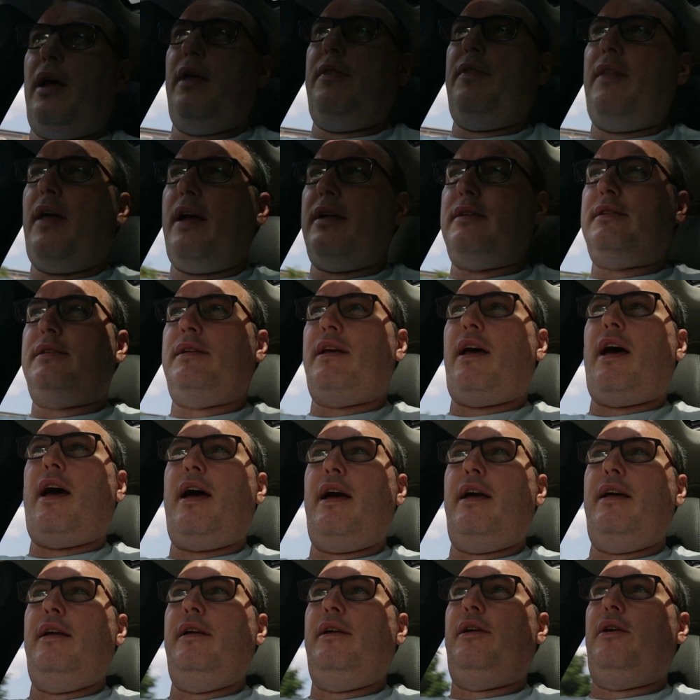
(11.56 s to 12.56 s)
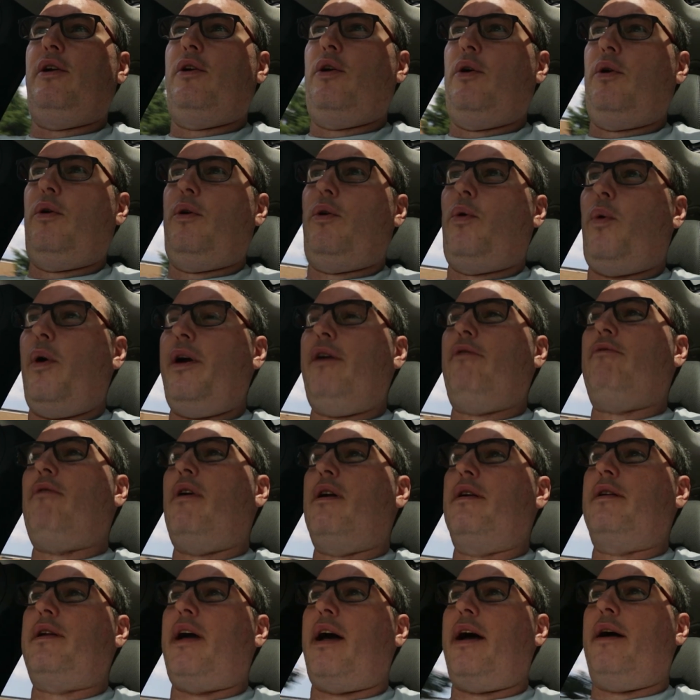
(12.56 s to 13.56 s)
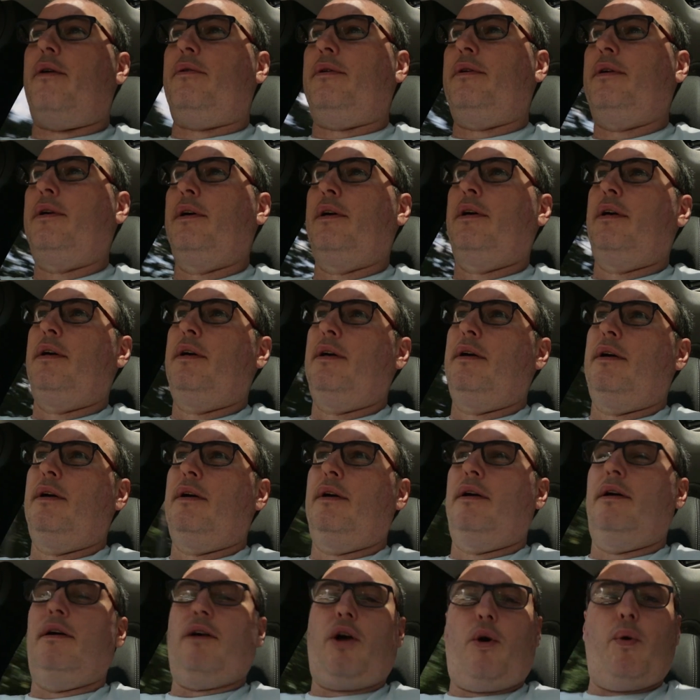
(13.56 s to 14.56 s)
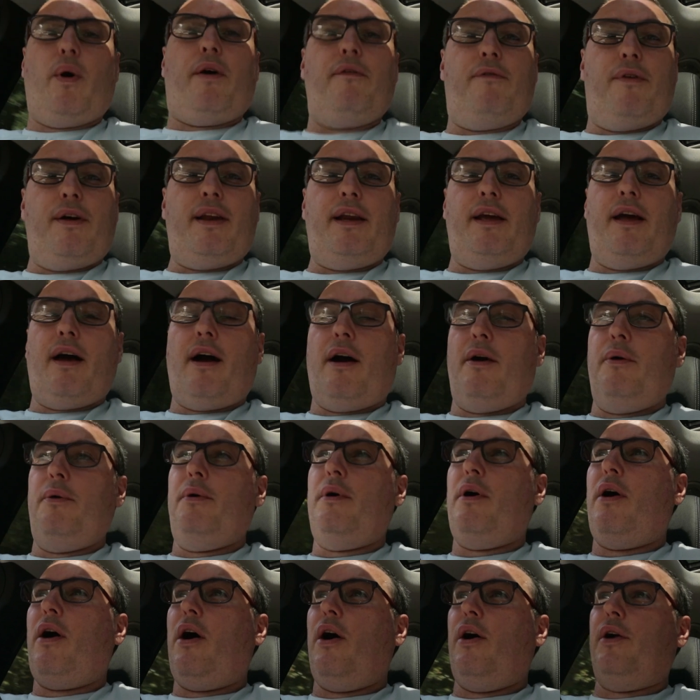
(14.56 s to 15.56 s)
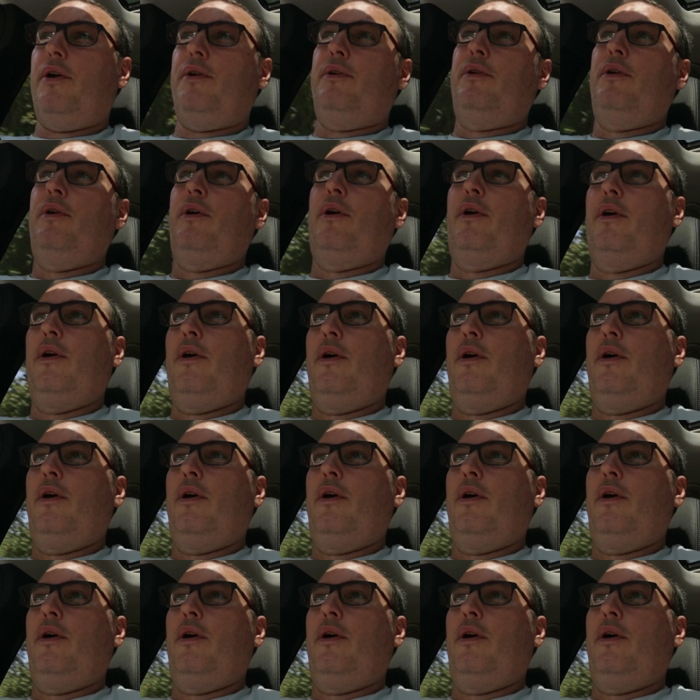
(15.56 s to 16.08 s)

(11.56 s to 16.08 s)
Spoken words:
and that's a quick rundown, a quick video on